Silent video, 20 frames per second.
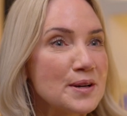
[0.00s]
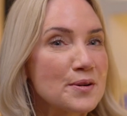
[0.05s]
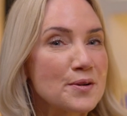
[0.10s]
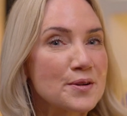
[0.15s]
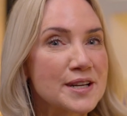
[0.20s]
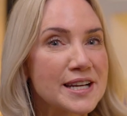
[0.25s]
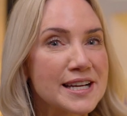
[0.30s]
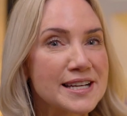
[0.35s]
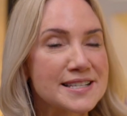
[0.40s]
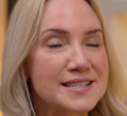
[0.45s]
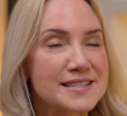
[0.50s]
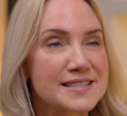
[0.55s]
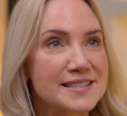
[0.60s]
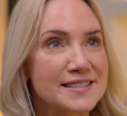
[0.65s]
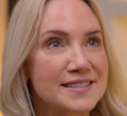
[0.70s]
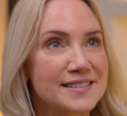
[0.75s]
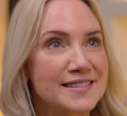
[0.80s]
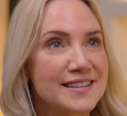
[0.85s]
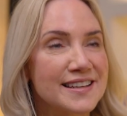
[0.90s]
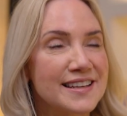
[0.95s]
honest.
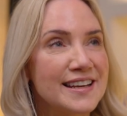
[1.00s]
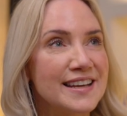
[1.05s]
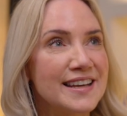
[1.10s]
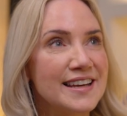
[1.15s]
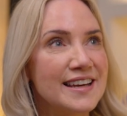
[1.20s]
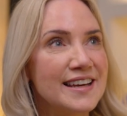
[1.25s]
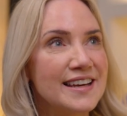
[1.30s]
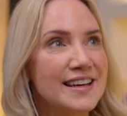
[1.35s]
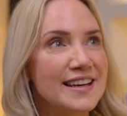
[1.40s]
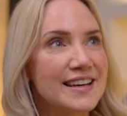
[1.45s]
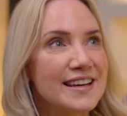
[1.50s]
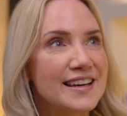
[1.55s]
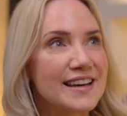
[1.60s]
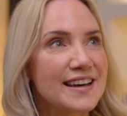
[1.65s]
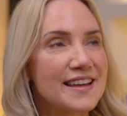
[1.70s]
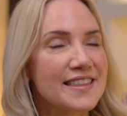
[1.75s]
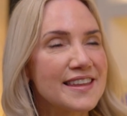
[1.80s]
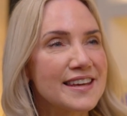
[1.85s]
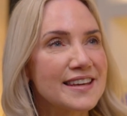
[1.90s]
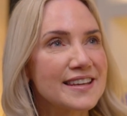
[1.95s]
And
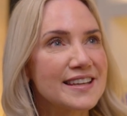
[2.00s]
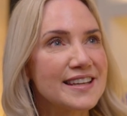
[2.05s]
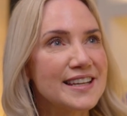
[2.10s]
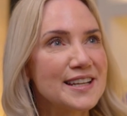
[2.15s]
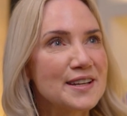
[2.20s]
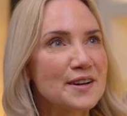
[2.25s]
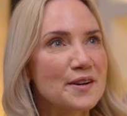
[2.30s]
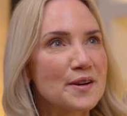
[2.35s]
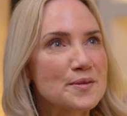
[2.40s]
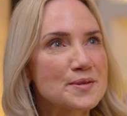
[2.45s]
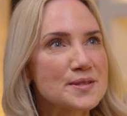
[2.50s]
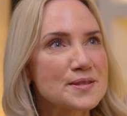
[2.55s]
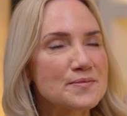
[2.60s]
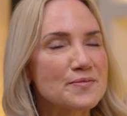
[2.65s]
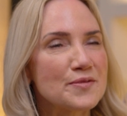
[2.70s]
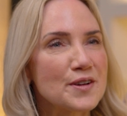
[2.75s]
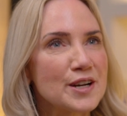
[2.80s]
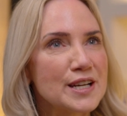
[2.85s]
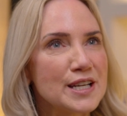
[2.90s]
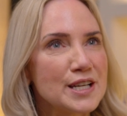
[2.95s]
I think, you know, I was
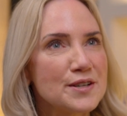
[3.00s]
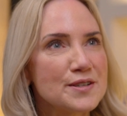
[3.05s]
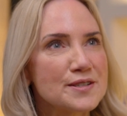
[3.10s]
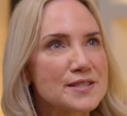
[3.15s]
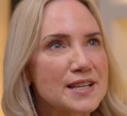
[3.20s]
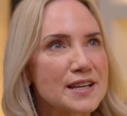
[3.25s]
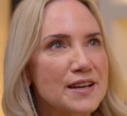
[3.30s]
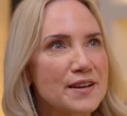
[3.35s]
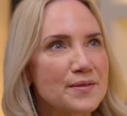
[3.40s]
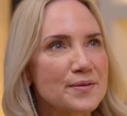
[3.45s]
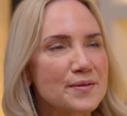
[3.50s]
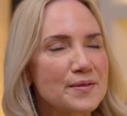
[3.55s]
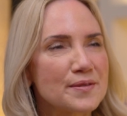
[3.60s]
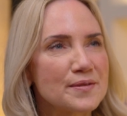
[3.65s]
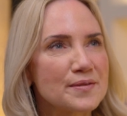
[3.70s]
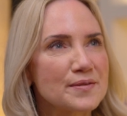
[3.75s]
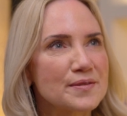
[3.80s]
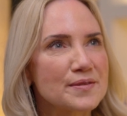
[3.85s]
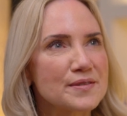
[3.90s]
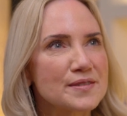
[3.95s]
very used to
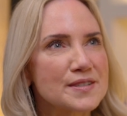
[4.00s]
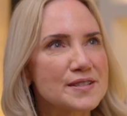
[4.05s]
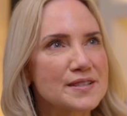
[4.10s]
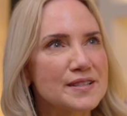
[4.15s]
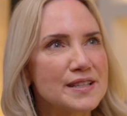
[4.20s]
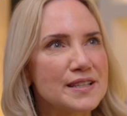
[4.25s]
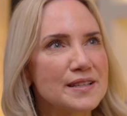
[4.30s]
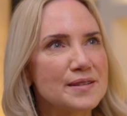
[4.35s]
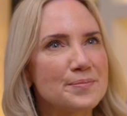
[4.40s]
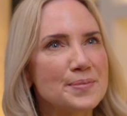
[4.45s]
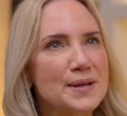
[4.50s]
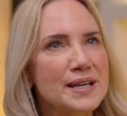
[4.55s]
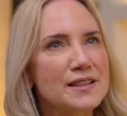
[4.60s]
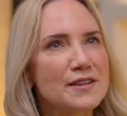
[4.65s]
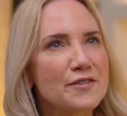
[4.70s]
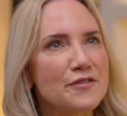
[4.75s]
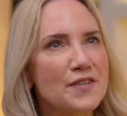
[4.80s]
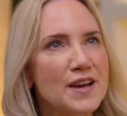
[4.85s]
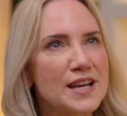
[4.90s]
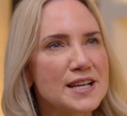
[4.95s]
being the
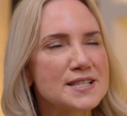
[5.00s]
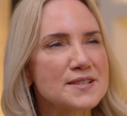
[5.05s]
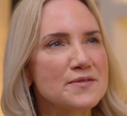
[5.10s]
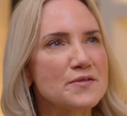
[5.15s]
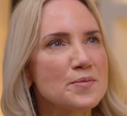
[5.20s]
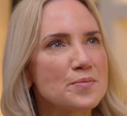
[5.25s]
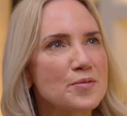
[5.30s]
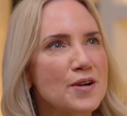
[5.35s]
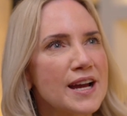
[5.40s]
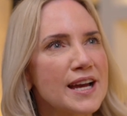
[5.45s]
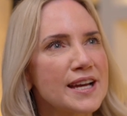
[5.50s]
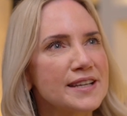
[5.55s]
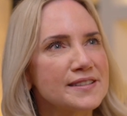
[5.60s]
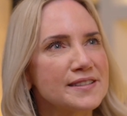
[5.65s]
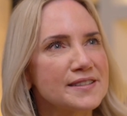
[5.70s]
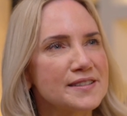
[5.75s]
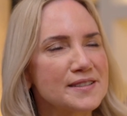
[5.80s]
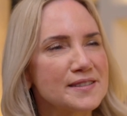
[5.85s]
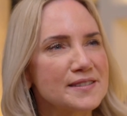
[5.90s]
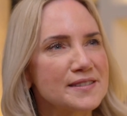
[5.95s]
face of a brand,
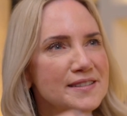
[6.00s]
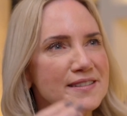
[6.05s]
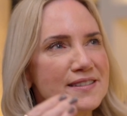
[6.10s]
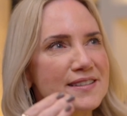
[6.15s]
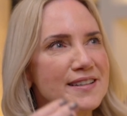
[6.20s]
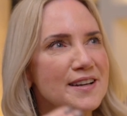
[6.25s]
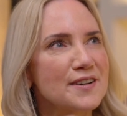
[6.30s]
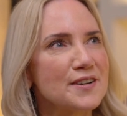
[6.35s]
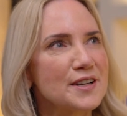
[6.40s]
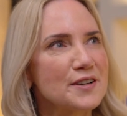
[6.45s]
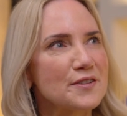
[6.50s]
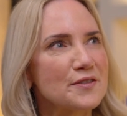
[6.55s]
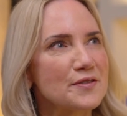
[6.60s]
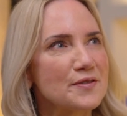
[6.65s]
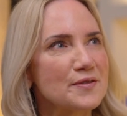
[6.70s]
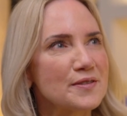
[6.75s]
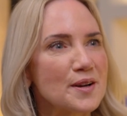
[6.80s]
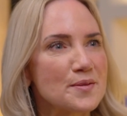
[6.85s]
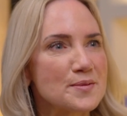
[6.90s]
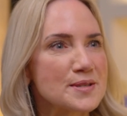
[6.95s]
and kind of,
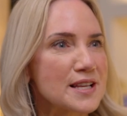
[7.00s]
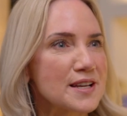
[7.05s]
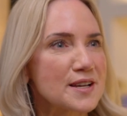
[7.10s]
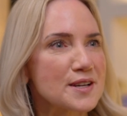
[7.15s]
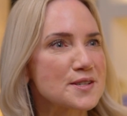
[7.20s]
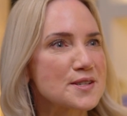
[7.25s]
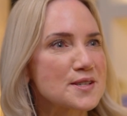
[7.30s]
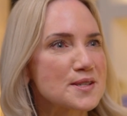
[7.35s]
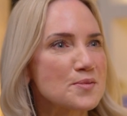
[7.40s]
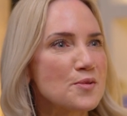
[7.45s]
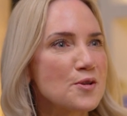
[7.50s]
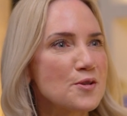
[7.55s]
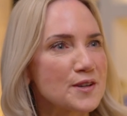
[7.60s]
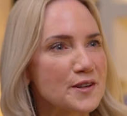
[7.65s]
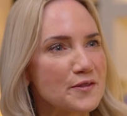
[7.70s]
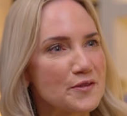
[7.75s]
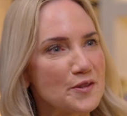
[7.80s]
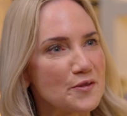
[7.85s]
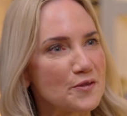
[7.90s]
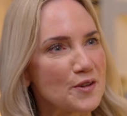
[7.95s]
I was like a swan.
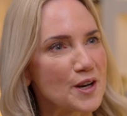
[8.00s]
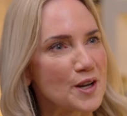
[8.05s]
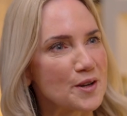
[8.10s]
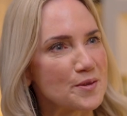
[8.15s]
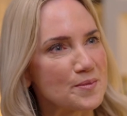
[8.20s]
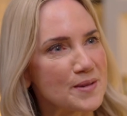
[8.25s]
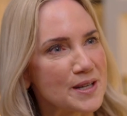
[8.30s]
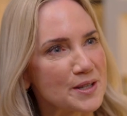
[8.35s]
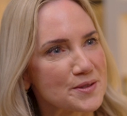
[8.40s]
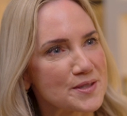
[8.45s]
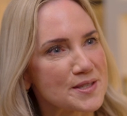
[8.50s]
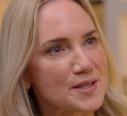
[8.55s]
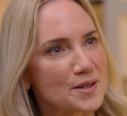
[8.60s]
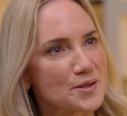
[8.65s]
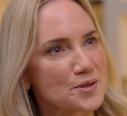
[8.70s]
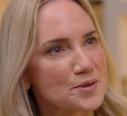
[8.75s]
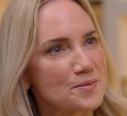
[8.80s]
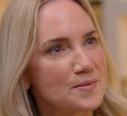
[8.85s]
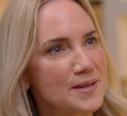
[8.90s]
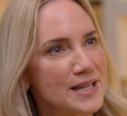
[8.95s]
If you followed me on
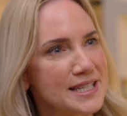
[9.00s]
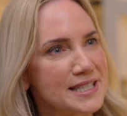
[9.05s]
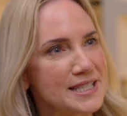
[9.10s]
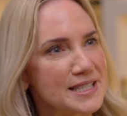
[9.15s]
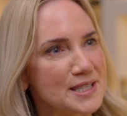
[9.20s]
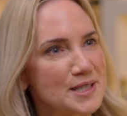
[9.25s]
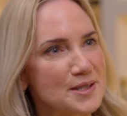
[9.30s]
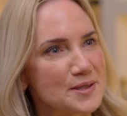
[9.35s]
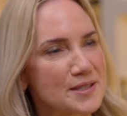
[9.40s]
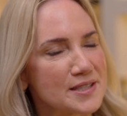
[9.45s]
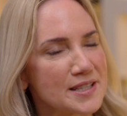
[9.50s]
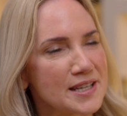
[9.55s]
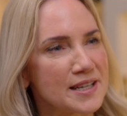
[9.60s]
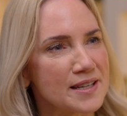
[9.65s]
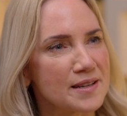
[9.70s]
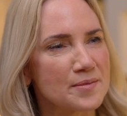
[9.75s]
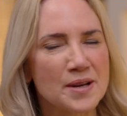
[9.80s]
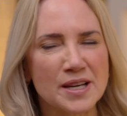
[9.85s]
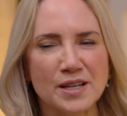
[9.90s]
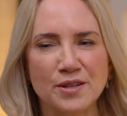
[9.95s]
social media, you'd think,
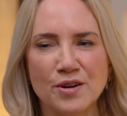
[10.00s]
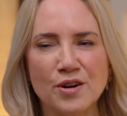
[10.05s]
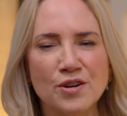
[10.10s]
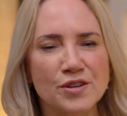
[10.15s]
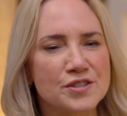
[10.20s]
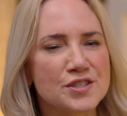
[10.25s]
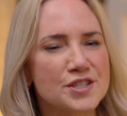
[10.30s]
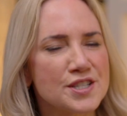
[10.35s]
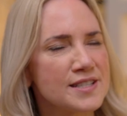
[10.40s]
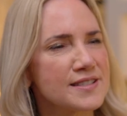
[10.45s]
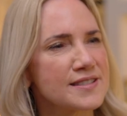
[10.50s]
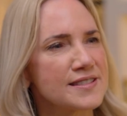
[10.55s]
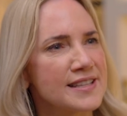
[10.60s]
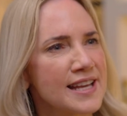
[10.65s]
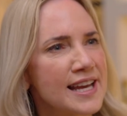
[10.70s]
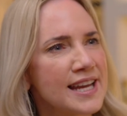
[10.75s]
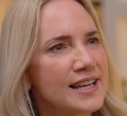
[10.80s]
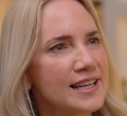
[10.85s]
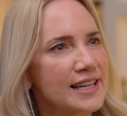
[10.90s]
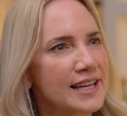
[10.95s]
my God, she's
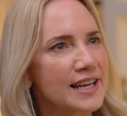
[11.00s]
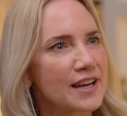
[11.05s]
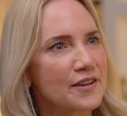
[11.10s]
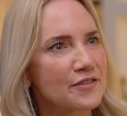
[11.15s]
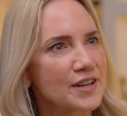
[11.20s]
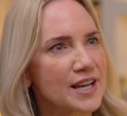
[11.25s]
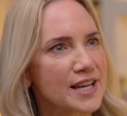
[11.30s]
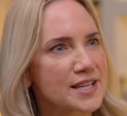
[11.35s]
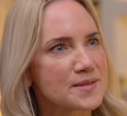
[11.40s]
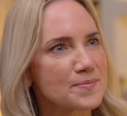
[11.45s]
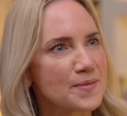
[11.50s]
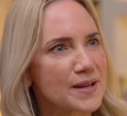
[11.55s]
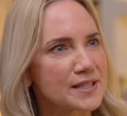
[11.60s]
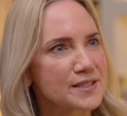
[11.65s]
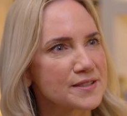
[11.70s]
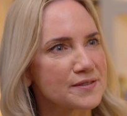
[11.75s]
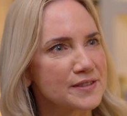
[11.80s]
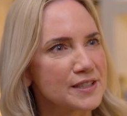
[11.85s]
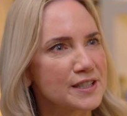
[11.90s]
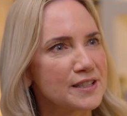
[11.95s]
nailing every aspect
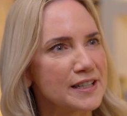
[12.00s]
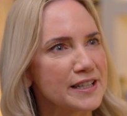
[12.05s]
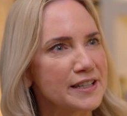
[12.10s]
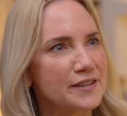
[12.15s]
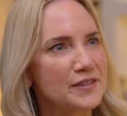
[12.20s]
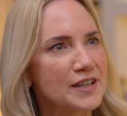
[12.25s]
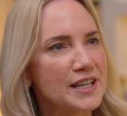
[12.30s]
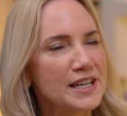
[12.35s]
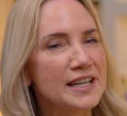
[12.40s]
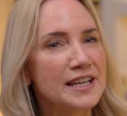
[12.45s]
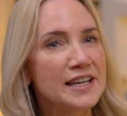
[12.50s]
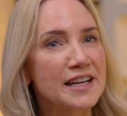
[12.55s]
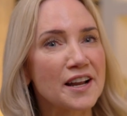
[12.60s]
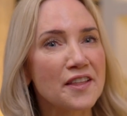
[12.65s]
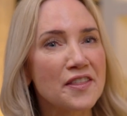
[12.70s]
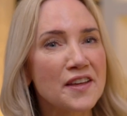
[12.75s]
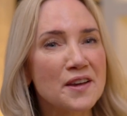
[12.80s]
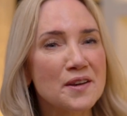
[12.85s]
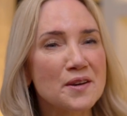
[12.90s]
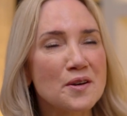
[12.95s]
of life. I
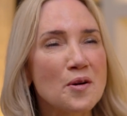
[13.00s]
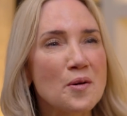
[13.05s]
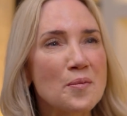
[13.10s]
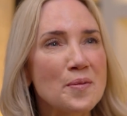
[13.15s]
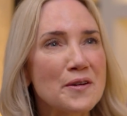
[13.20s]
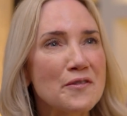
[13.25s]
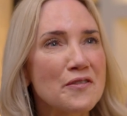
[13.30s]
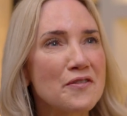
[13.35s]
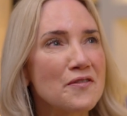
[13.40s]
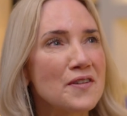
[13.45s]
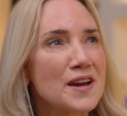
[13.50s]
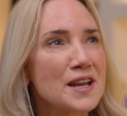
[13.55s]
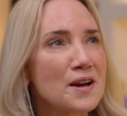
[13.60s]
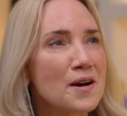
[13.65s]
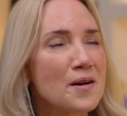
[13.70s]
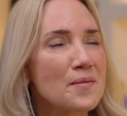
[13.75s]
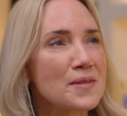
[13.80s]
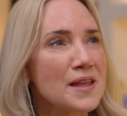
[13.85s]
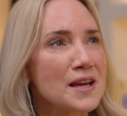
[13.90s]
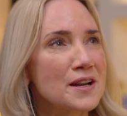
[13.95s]
think I got a bit fed
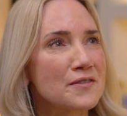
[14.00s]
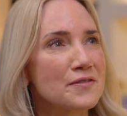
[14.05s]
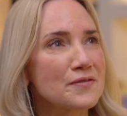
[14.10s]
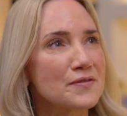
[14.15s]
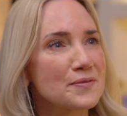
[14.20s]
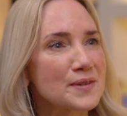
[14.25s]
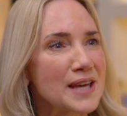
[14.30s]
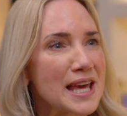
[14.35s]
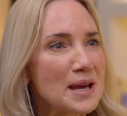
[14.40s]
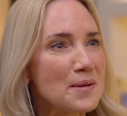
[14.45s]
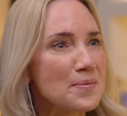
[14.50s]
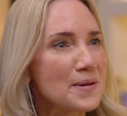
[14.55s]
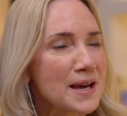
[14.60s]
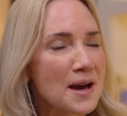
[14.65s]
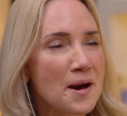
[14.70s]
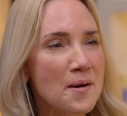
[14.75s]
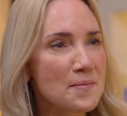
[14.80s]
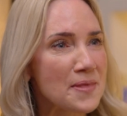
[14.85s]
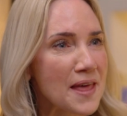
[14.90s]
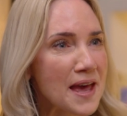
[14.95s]
up then of keeping
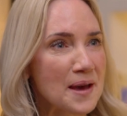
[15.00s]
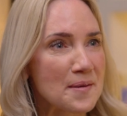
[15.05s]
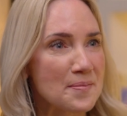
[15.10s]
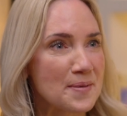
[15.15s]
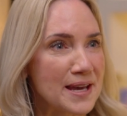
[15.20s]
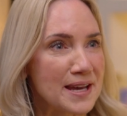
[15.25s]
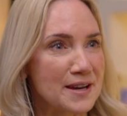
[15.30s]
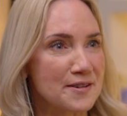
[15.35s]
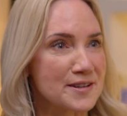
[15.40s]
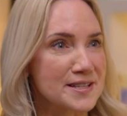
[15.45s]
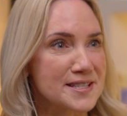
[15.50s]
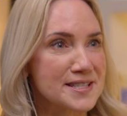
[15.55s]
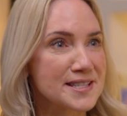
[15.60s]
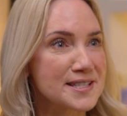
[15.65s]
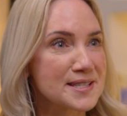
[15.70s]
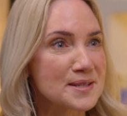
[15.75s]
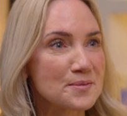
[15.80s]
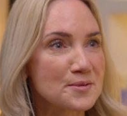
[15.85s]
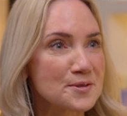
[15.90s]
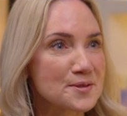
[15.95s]
up that appearance, because
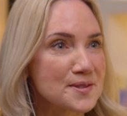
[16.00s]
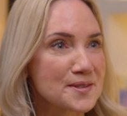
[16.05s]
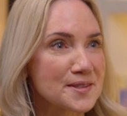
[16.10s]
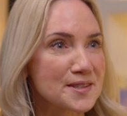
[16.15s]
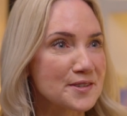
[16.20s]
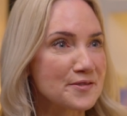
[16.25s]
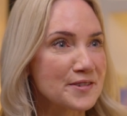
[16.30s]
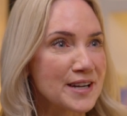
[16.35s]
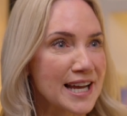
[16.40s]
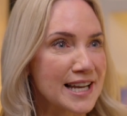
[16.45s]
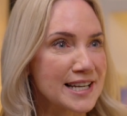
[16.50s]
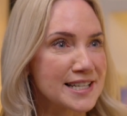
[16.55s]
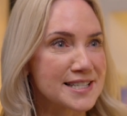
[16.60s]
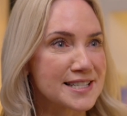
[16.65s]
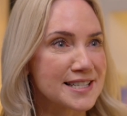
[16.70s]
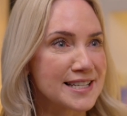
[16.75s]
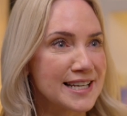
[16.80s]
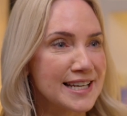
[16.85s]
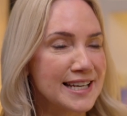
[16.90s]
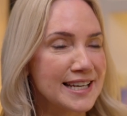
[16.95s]
it wasn't the
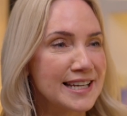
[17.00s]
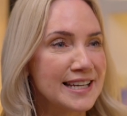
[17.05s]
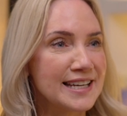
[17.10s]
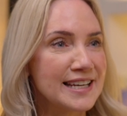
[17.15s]
reality.